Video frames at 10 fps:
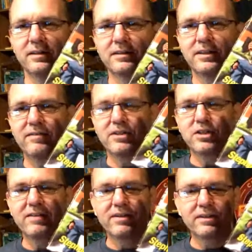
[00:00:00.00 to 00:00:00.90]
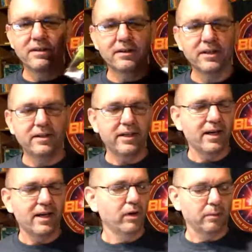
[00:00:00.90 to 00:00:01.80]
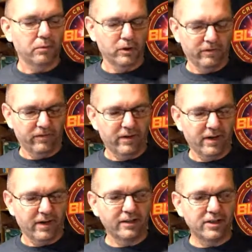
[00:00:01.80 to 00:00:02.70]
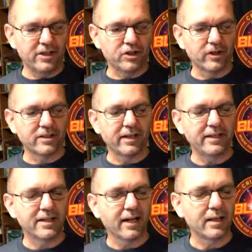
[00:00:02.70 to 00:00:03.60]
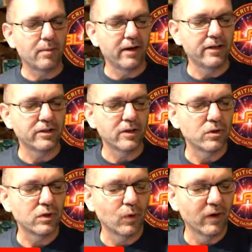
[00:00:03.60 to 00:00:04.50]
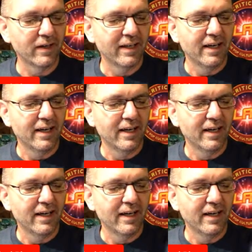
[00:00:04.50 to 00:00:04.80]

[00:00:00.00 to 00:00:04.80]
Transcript: Stephen did the bulletproof T-shirts, and he's got them on his own store.